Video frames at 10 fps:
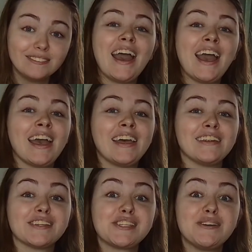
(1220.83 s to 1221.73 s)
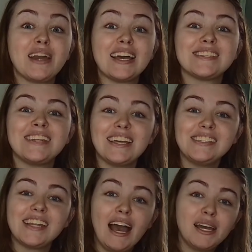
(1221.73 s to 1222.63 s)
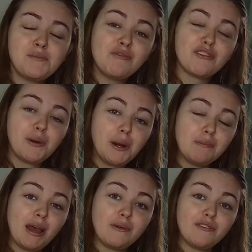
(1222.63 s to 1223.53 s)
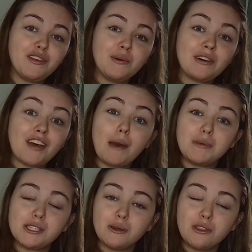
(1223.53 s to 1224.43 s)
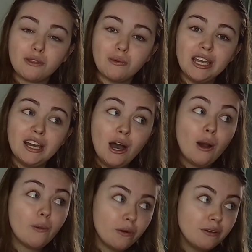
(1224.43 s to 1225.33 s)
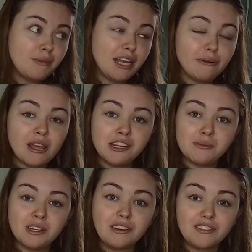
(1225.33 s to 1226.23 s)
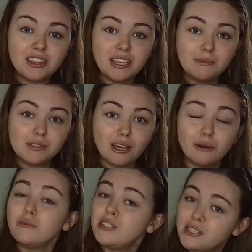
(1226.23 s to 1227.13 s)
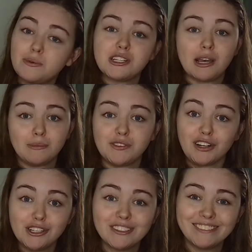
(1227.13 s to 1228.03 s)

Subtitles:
And I'll see you guys next time for my review of episode 3 or my arrangement of the theme song. We'll see which comes first.